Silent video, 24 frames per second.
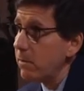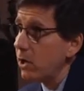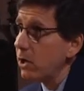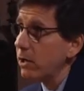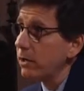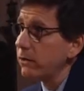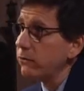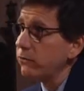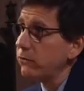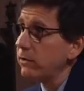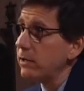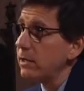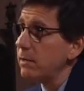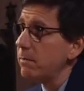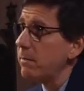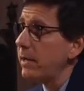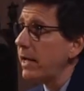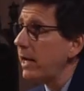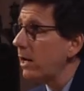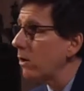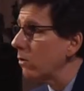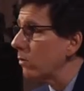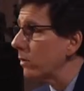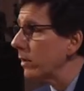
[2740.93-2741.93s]
Mark's in the
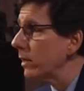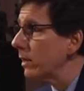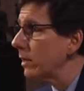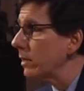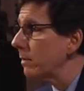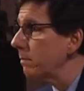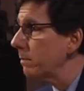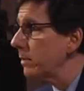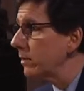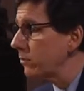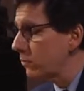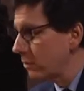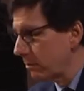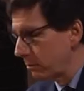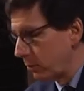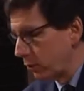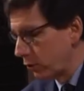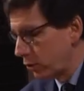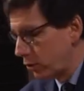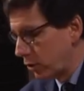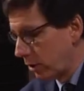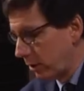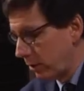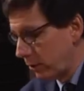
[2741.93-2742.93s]
Bowery, an
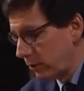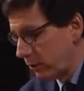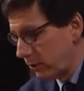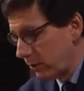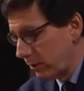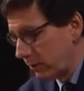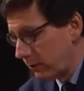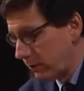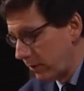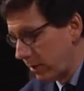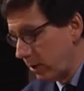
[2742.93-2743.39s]
Episcopal church. It's